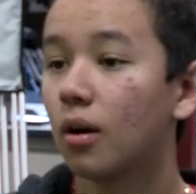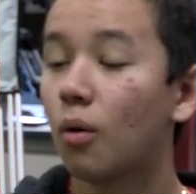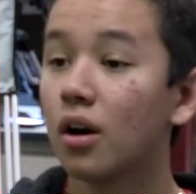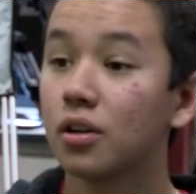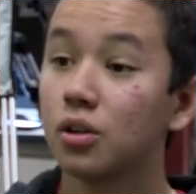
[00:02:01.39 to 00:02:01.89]

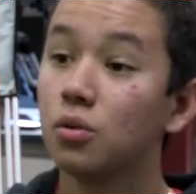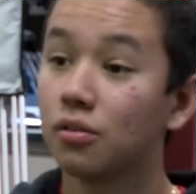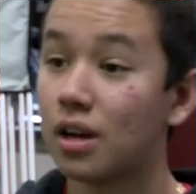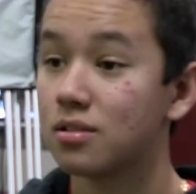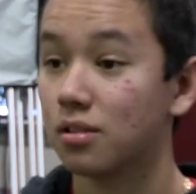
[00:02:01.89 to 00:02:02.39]
Why are you a
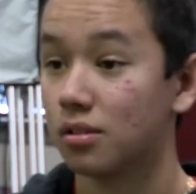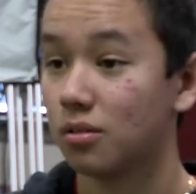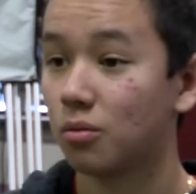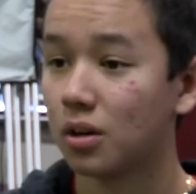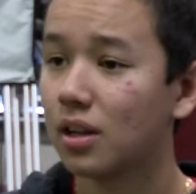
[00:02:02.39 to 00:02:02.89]
wrestler?
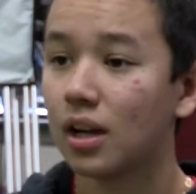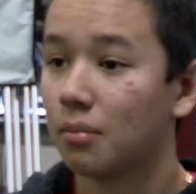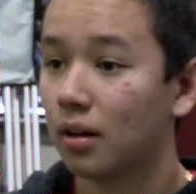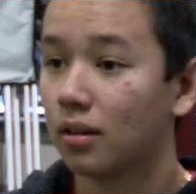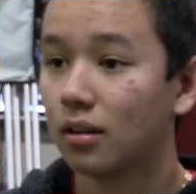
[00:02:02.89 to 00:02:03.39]
What do you like
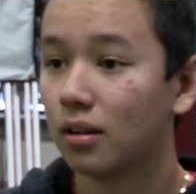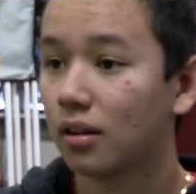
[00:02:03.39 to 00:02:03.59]
about it?